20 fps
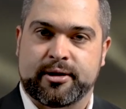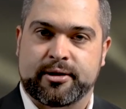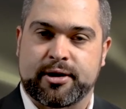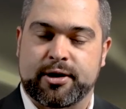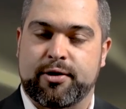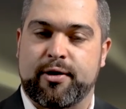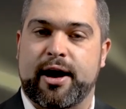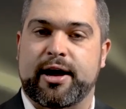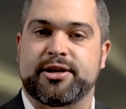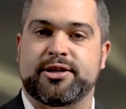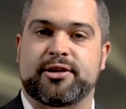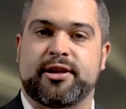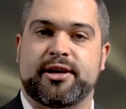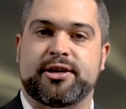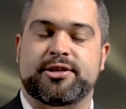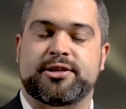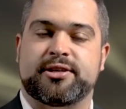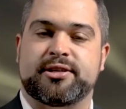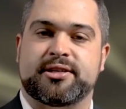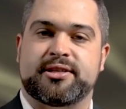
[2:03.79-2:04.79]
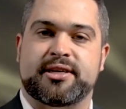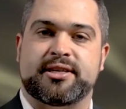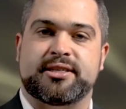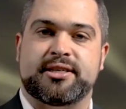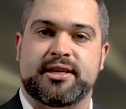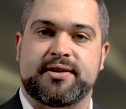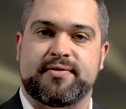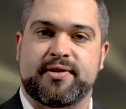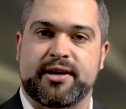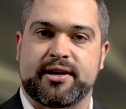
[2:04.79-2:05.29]
Congratulations this
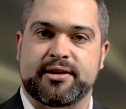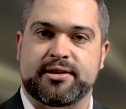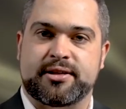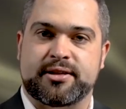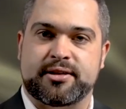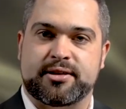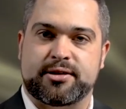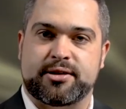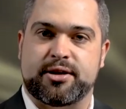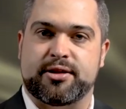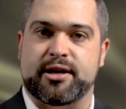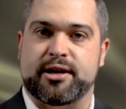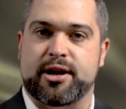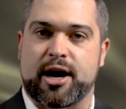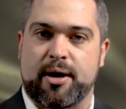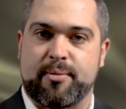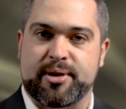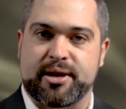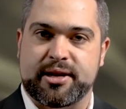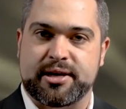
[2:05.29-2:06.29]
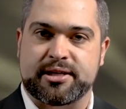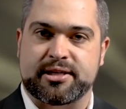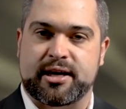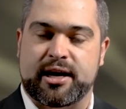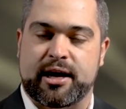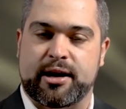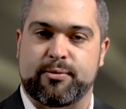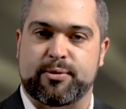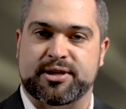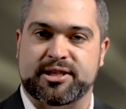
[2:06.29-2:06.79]
evening to the nominees
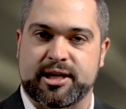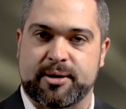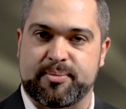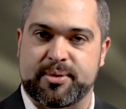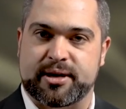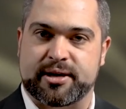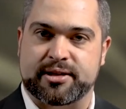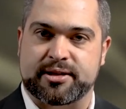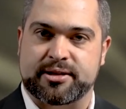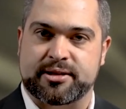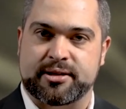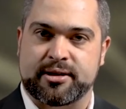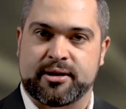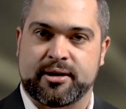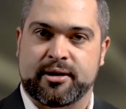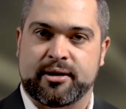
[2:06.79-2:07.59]
and recipients.